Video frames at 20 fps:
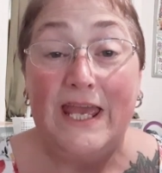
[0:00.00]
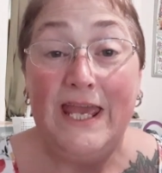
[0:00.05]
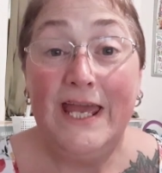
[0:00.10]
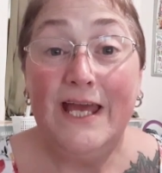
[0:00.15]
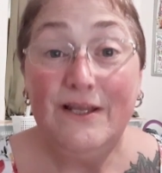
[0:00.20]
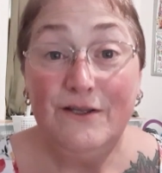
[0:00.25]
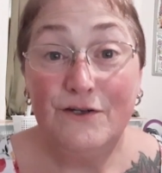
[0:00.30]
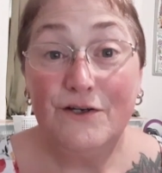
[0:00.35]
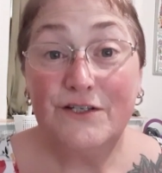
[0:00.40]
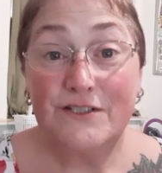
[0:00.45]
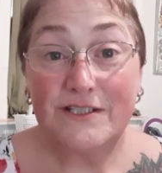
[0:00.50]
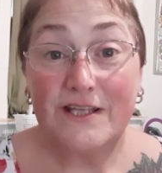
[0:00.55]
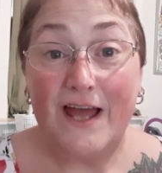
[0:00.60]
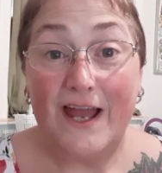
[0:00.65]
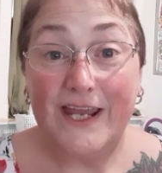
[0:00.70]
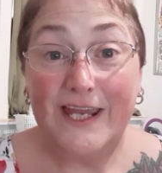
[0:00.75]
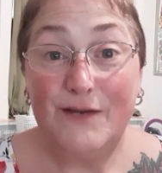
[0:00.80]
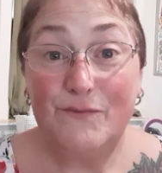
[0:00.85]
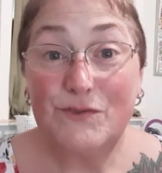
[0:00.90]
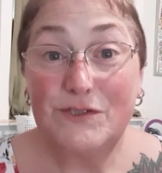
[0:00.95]
It looks
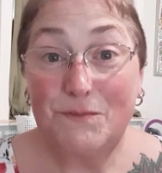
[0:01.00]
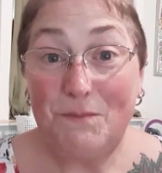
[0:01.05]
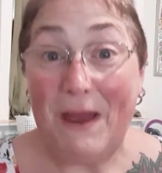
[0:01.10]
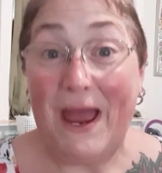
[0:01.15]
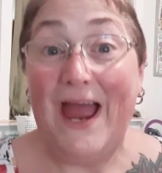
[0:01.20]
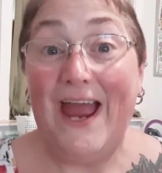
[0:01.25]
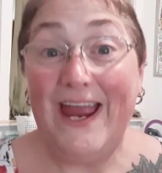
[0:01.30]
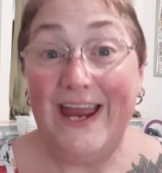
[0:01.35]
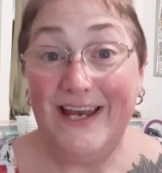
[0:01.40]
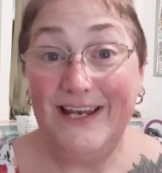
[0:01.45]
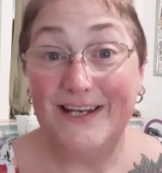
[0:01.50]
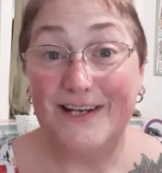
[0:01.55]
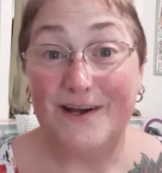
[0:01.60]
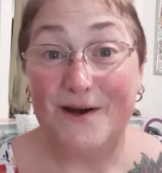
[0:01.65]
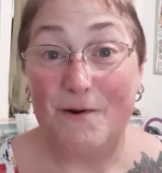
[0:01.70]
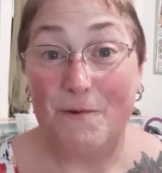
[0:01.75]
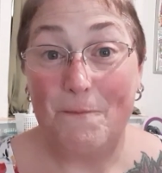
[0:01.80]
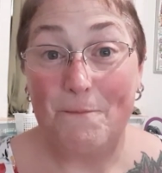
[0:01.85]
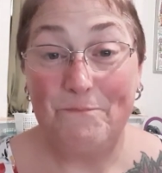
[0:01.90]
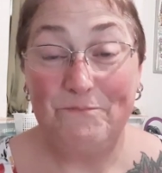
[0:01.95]
like it was painted
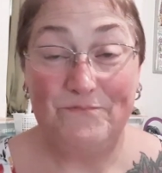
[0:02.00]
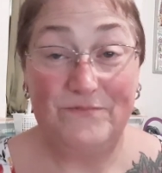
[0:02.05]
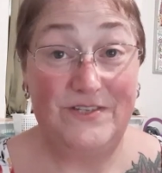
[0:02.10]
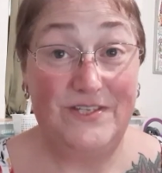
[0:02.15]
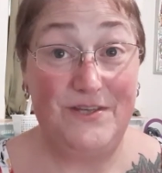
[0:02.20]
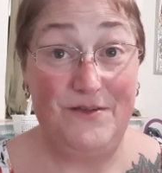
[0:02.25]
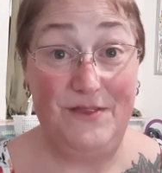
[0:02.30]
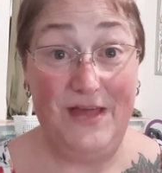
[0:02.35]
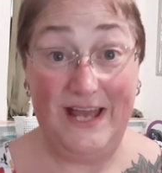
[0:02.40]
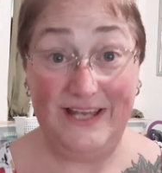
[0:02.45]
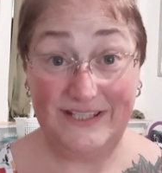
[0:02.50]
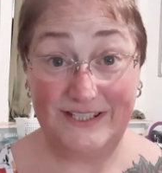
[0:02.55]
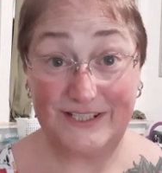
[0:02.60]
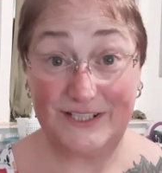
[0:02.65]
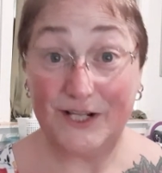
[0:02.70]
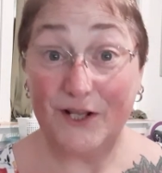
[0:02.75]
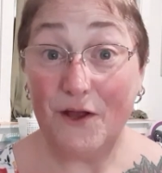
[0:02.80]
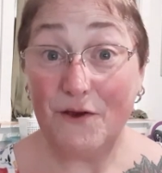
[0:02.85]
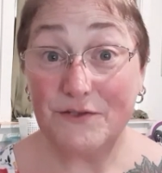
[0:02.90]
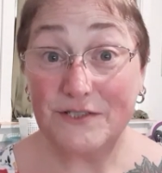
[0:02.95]
on. So that's
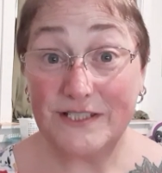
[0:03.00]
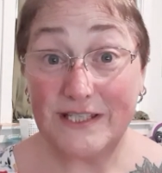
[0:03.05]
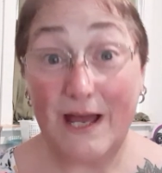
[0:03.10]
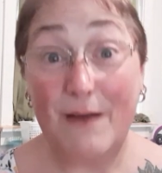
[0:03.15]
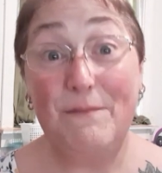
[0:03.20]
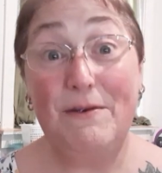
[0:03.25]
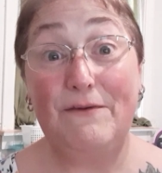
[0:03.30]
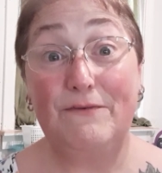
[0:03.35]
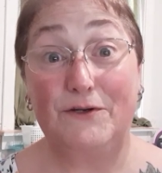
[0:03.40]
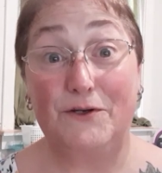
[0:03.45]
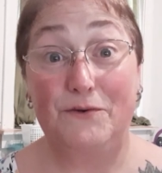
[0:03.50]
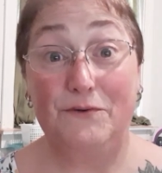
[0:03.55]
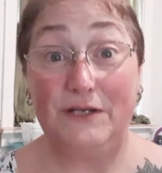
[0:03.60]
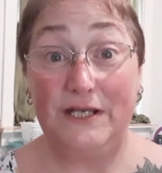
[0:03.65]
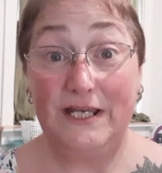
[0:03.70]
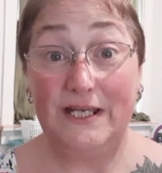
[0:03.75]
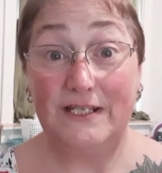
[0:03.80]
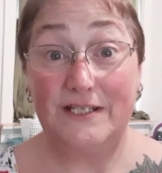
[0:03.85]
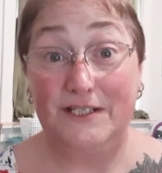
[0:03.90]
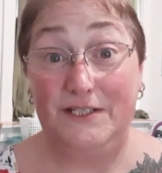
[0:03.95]
as close as I'm ever
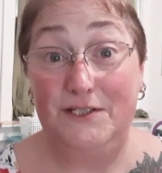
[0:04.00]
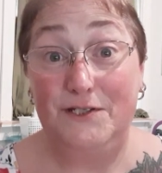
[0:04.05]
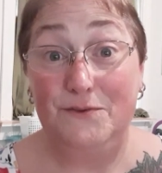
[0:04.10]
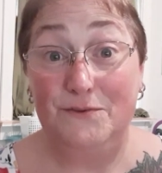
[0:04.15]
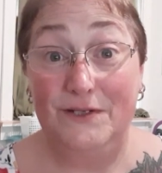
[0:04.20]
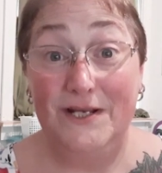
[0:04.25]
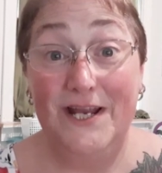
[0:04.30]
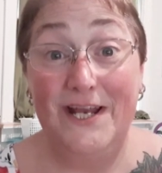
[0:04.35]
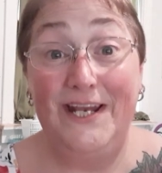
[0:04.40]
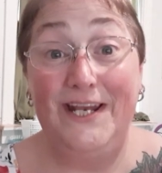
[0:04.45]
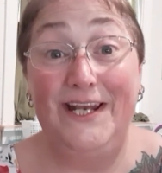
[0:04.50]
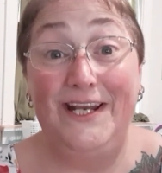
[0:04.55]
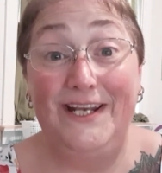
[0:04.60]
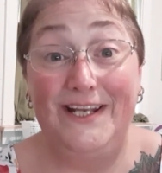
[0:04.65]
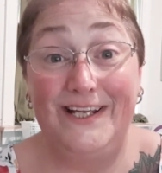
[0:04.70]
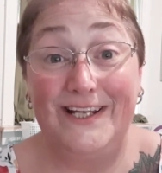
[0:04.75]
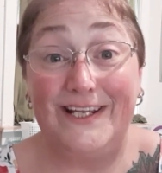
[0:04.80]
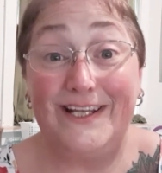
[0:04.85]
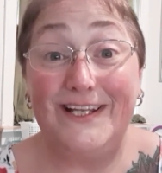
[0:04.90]
going to get to doing a